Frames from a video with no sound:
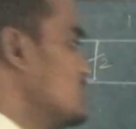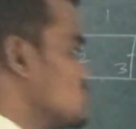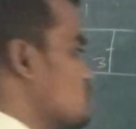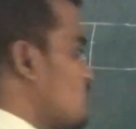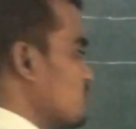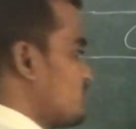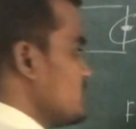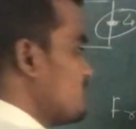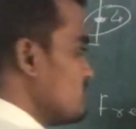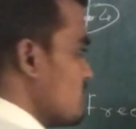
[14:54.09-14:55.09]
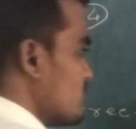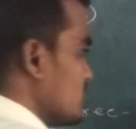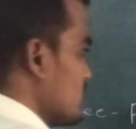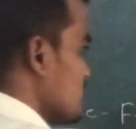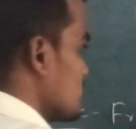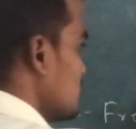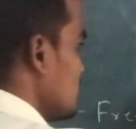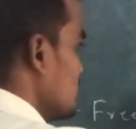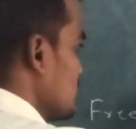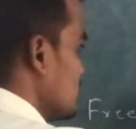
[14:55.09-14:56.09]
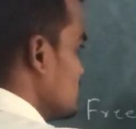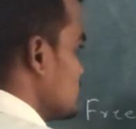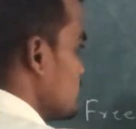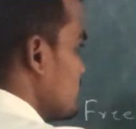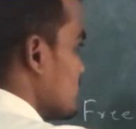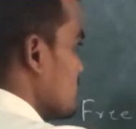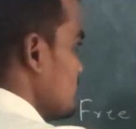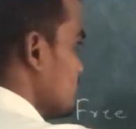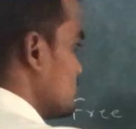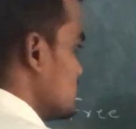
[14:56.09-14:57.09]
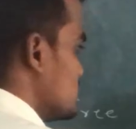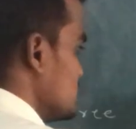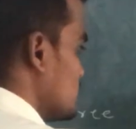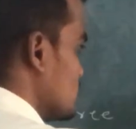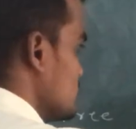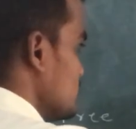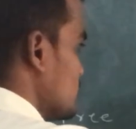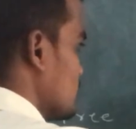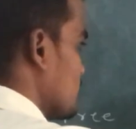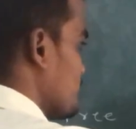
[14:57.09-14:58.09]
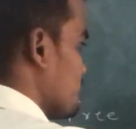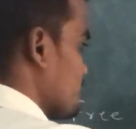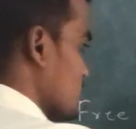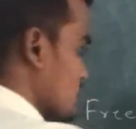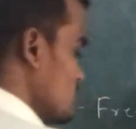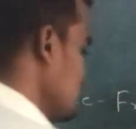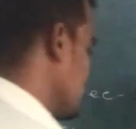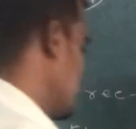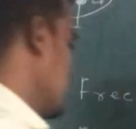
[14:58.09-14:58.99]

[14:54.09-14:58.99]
So for free boundary condition, this will become 0, 0. Okay.